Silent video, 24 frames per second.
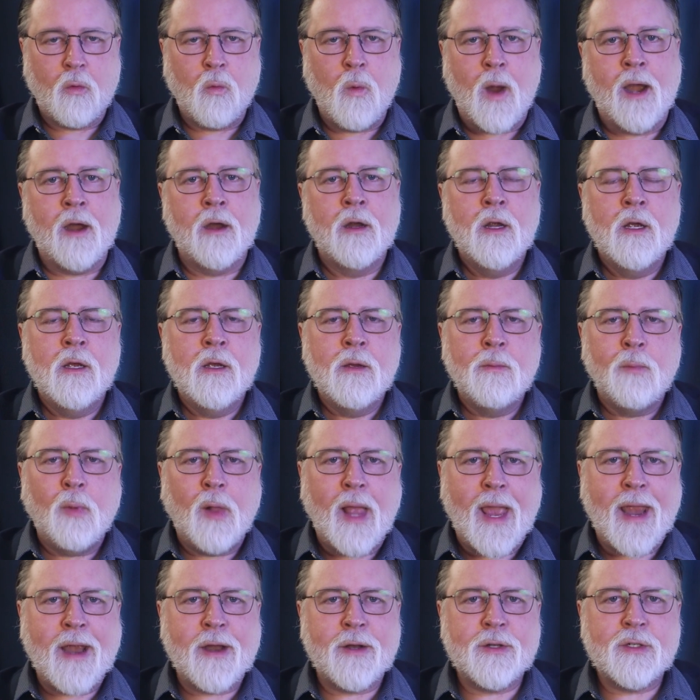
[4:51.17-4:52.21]
where
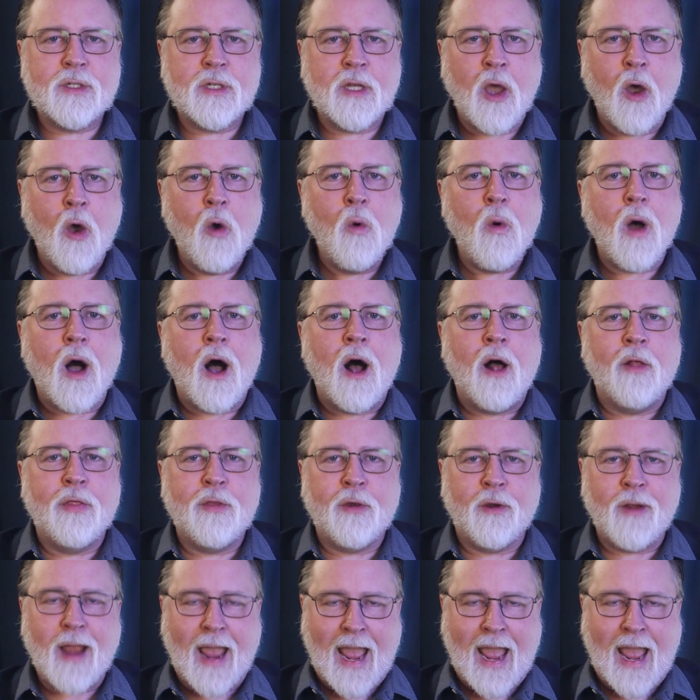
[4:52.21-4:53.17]
players co-author